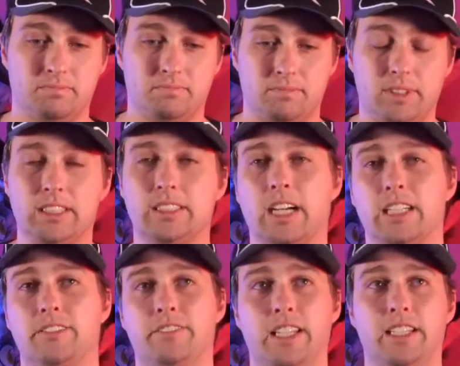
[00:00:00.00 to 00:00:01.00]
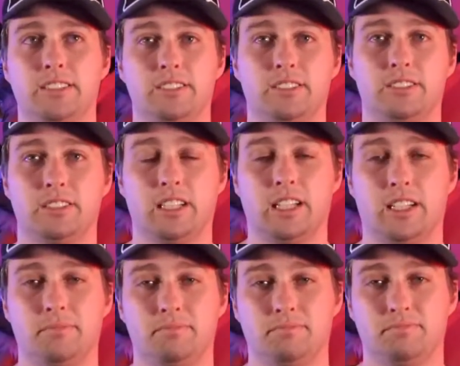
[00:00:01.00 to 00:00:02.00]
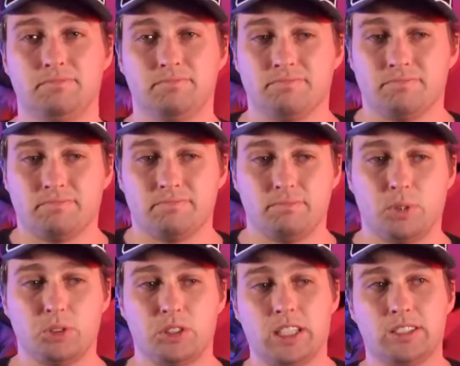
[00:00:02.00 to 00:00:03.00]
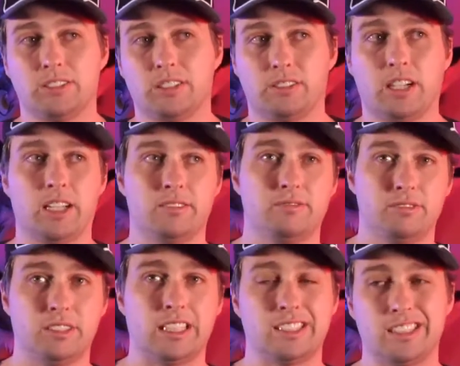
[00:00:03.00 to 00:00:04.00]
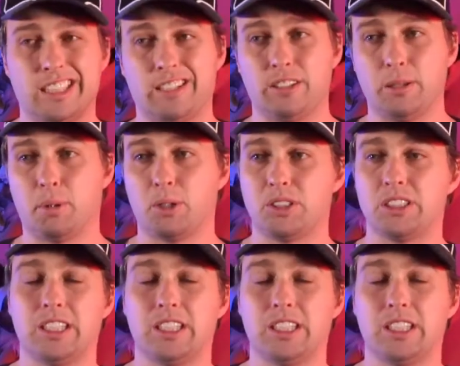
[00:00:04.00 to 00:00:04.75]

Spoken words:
these kind of things, most guns are not necessarily purchased